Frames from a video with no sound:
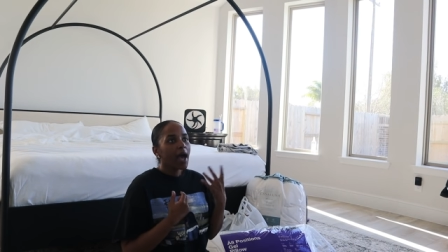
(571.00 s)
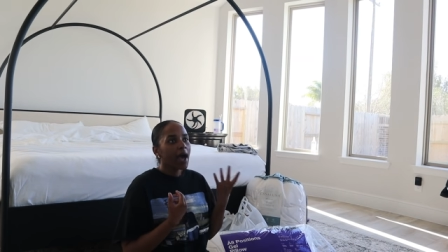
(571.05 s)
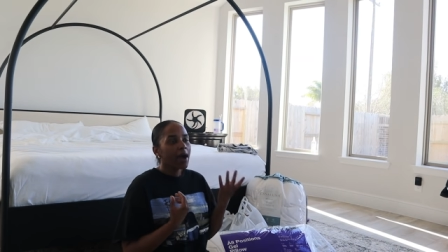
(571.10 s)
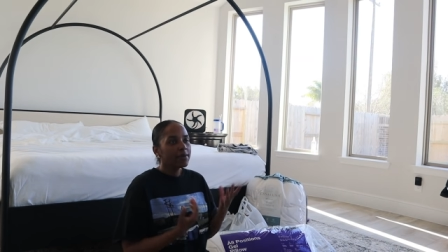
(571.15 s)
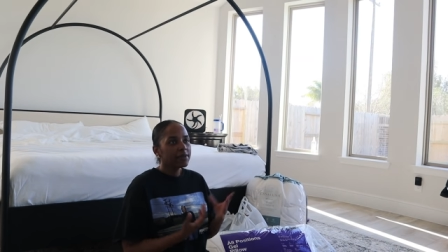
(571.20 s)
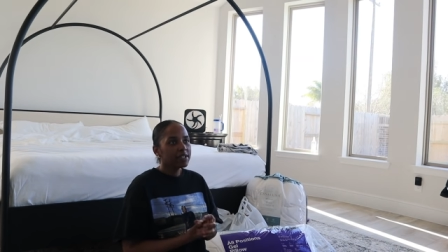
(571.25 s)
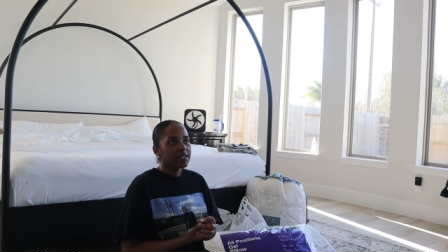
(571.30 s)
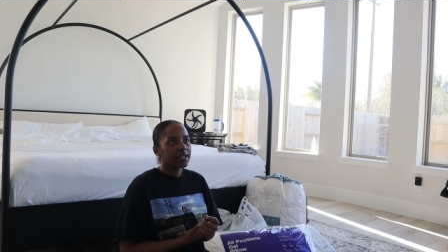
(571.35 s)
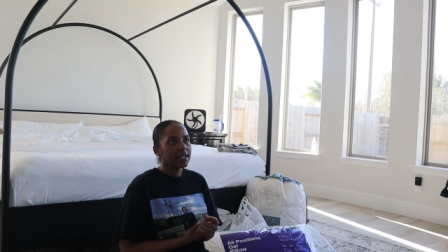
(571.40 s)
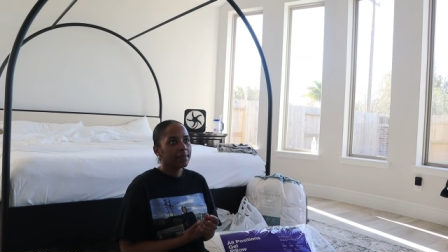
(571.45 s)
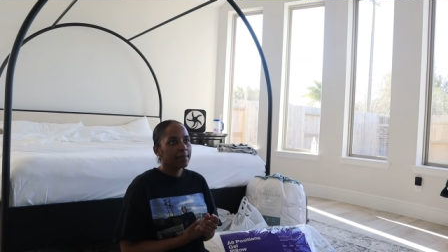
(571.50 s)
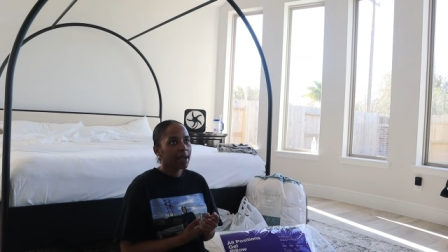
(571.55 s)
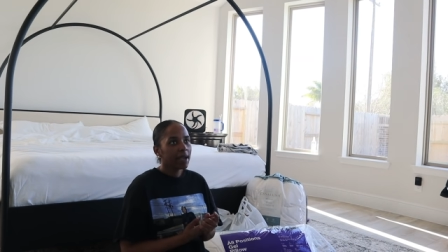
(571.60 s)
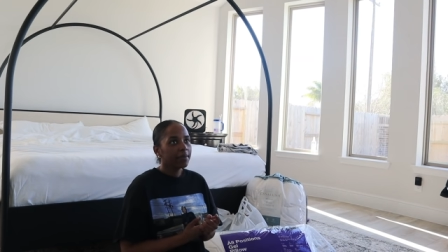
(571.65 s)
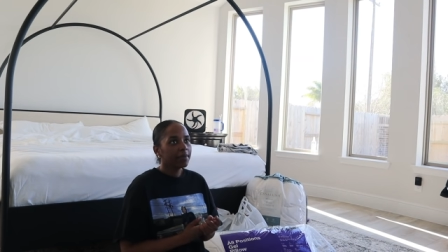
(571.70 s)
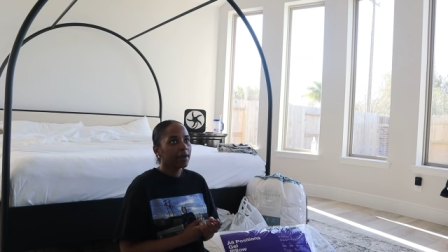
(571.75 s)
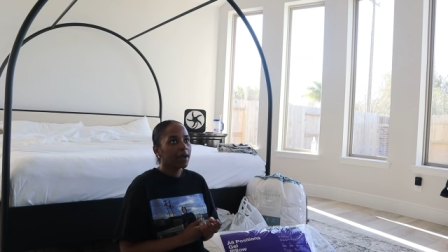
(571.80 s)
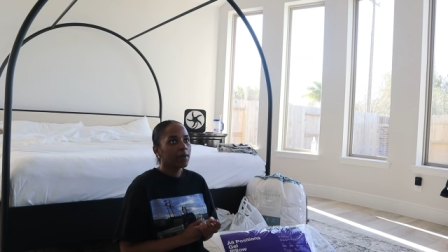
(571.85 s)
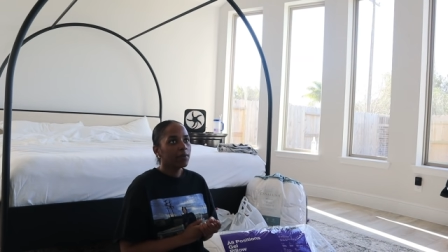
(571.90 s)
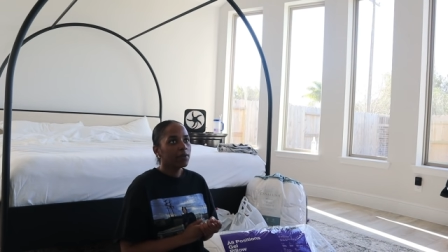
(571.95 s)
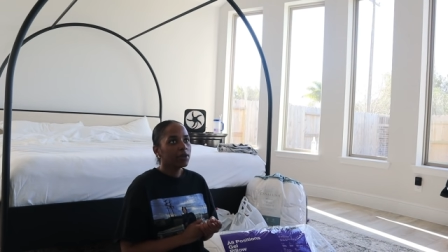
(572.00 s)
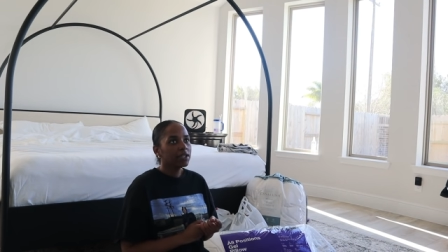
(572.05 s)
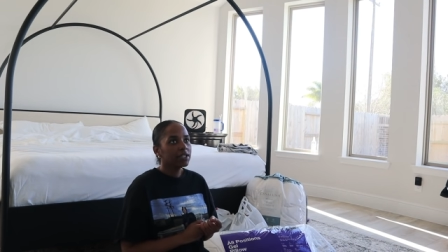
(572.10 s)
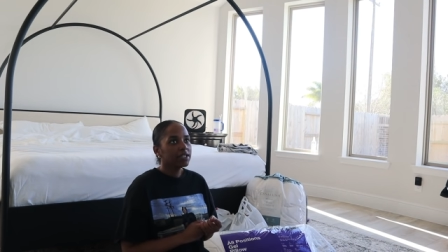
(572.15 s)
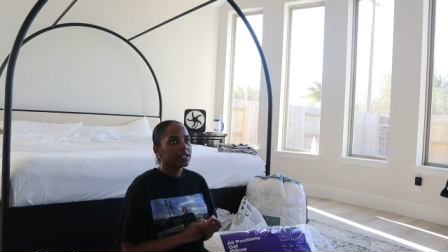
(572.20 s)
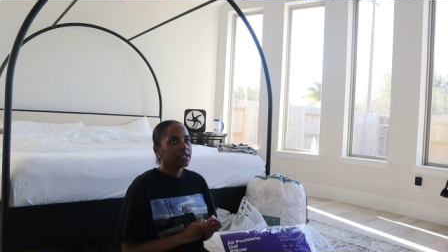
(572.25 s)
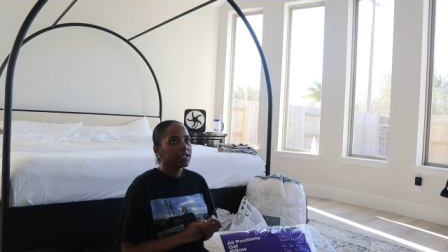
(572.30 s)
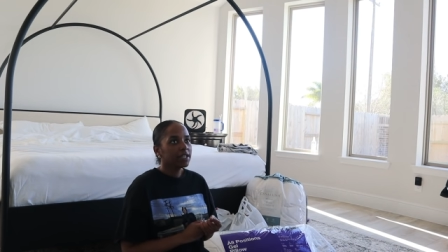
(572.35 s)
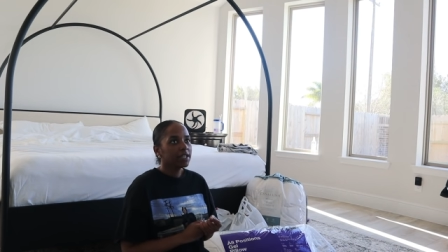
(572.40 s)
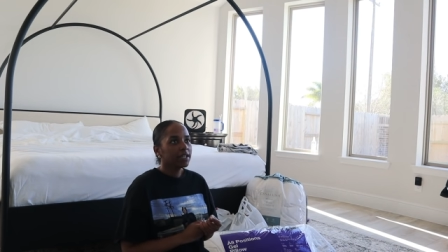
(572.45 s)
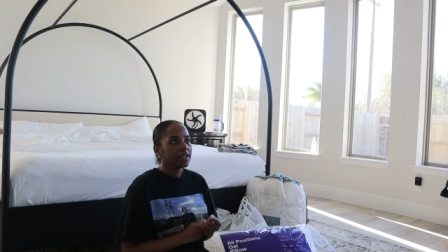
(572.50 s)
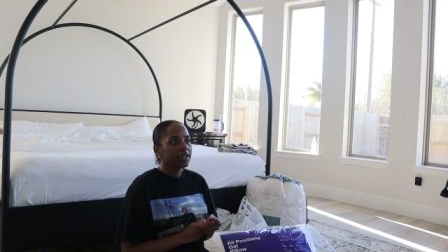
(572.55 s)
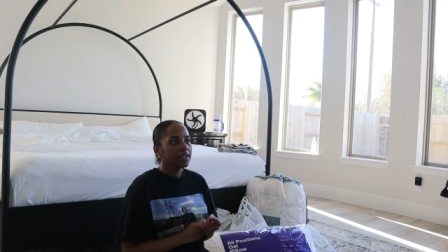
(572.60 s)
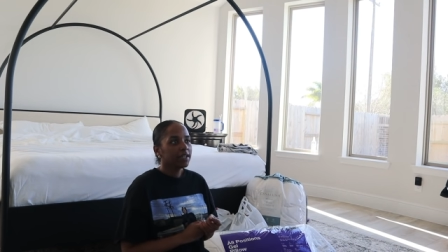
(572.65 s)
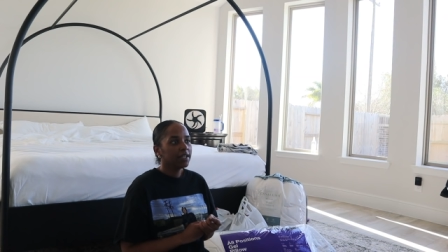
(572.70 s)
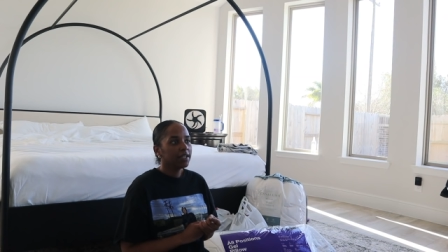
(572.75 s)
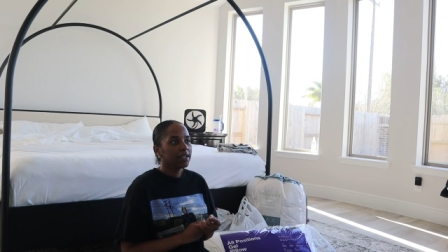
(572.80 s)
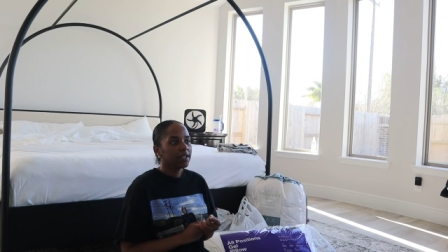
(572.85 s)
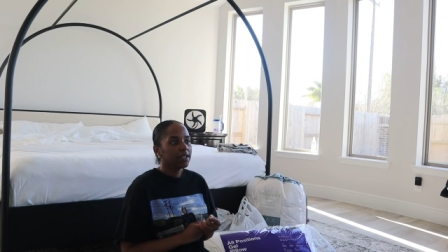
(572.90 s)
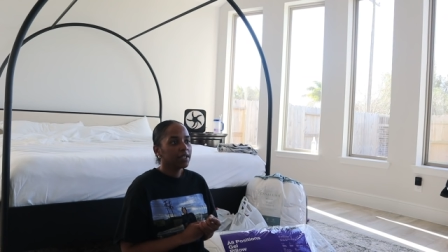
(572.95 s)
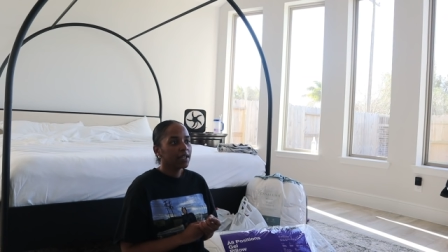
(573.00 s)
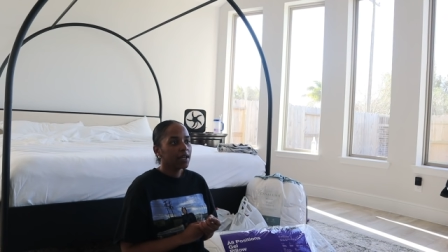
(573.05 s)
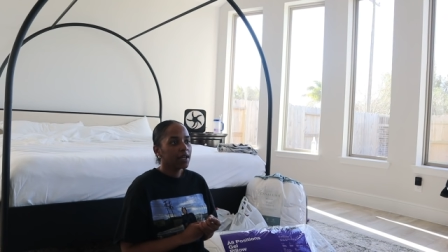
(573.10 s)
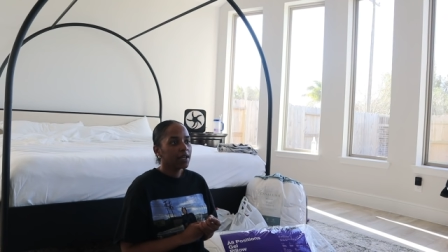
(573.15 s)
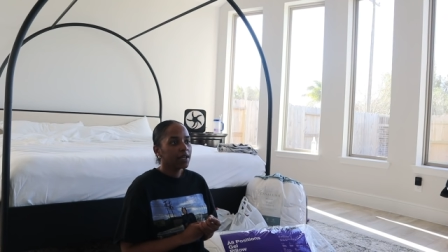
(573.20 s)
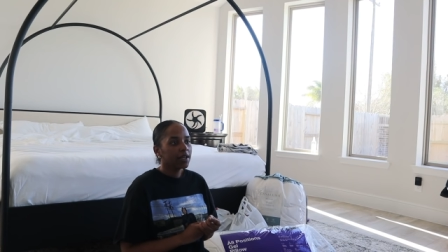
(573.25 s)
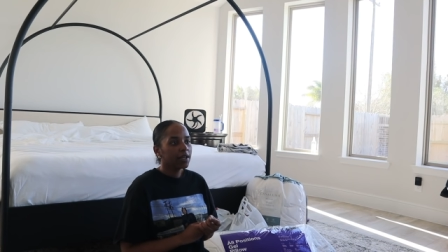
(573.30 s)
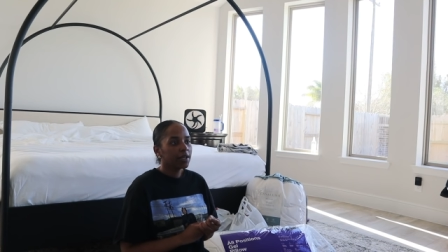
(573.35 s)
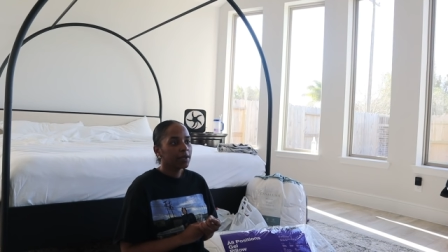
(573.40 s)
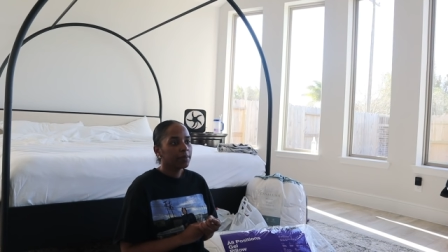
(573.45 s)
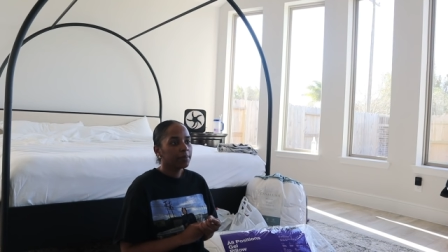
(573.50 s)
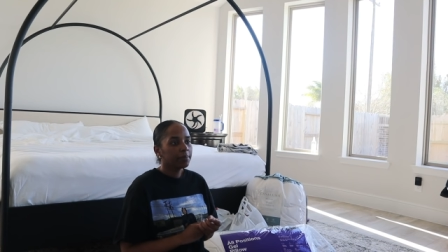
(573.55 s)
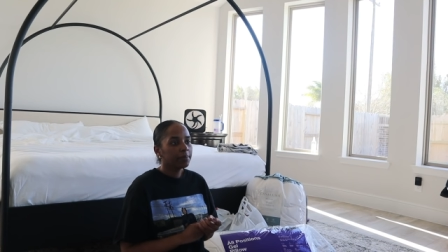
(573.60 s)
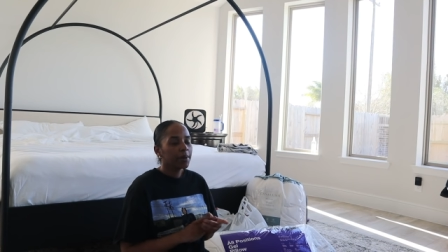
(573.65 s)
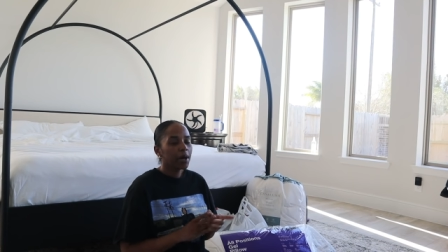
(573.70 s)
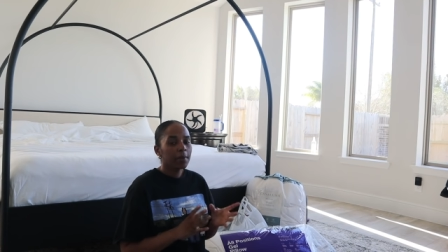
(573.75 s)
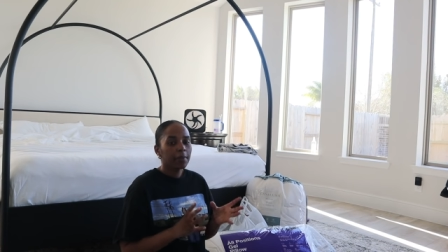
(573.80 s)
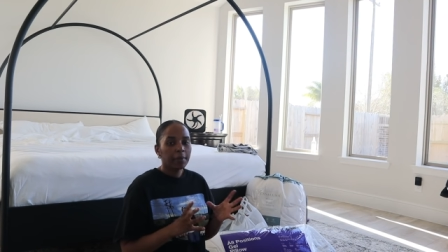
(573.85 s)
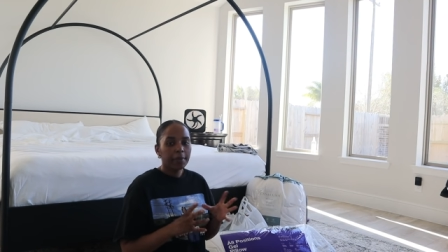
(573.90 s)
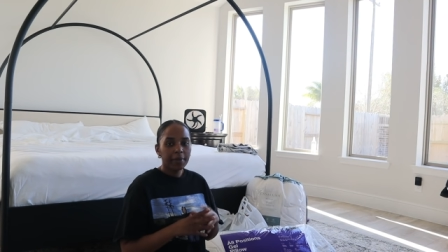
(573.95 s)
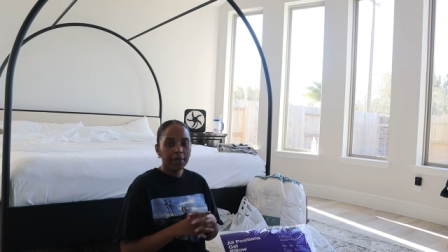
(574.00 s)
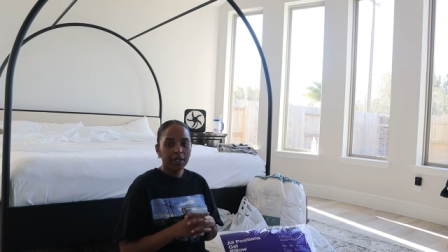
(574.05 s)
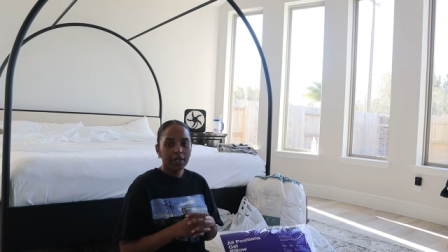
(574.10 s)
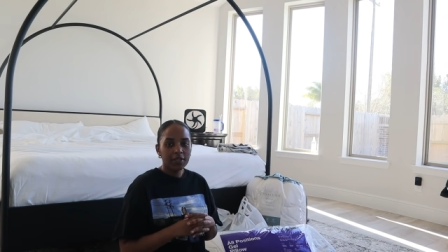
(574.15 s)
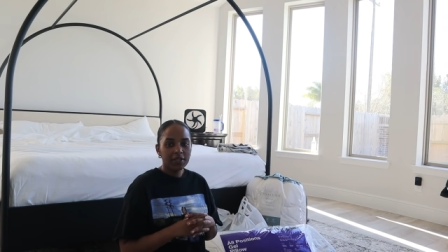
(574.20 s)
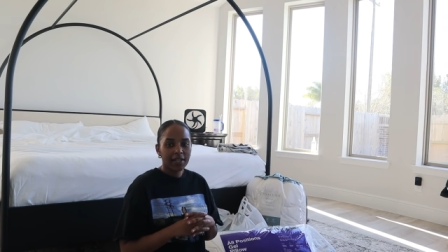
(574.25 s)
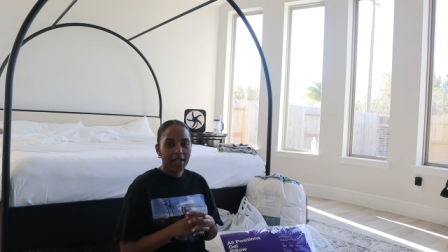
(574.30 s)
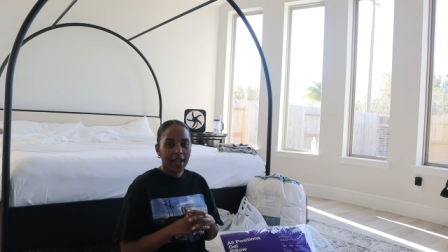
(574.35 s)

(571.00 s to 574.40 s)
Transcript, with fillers: I was telling babe that I wanted to get the um, purple pillows.